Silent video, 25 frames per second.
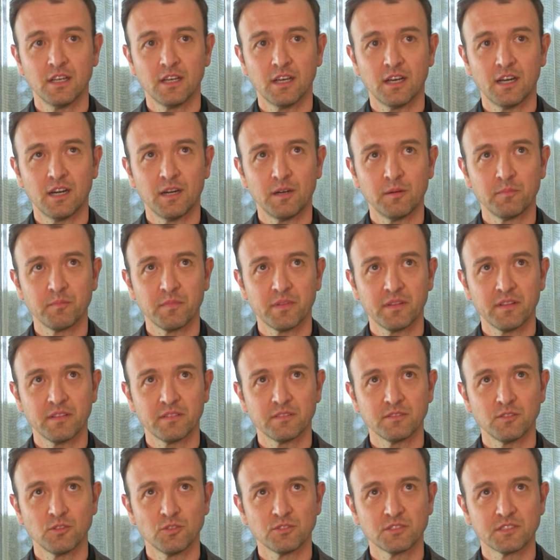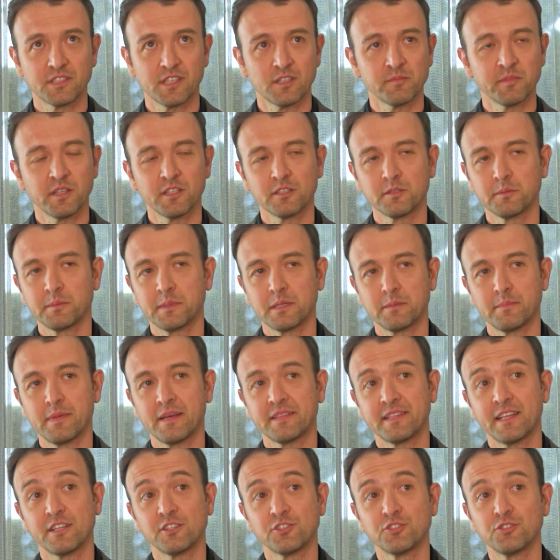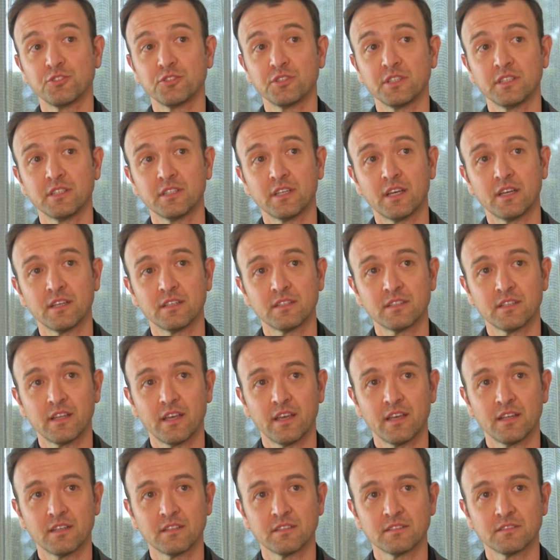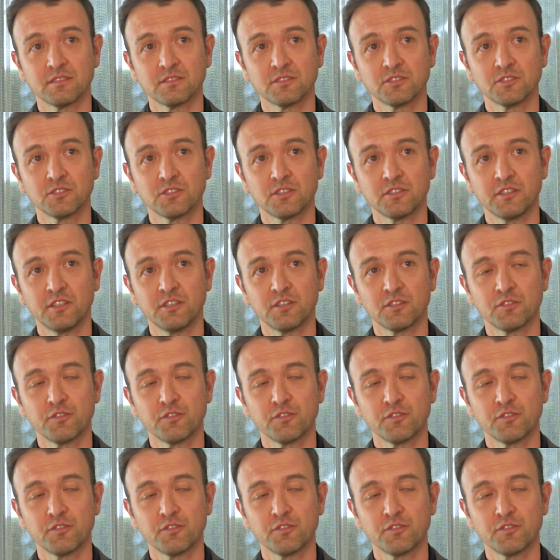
Tell me a little bit about that journey and you know,